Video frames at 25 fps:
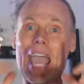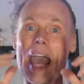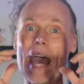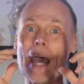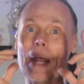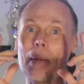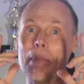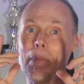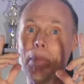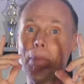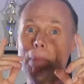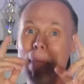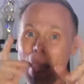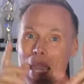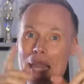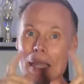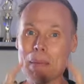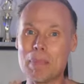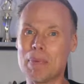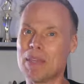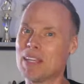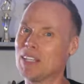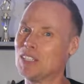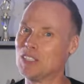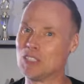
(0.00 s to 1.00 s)
and
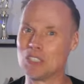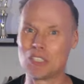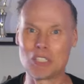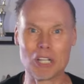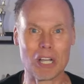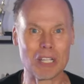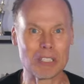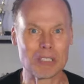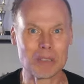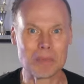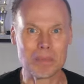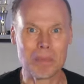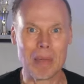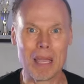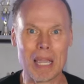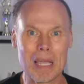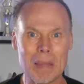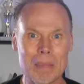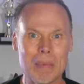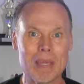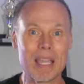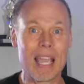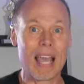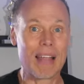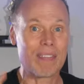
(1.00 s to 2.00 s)
maybe, just
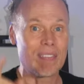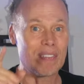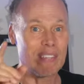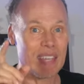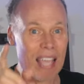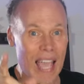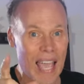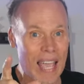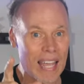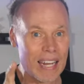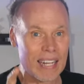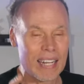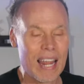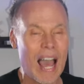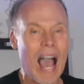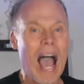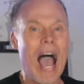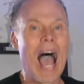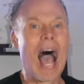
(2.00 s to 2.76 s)
maybe, at the end,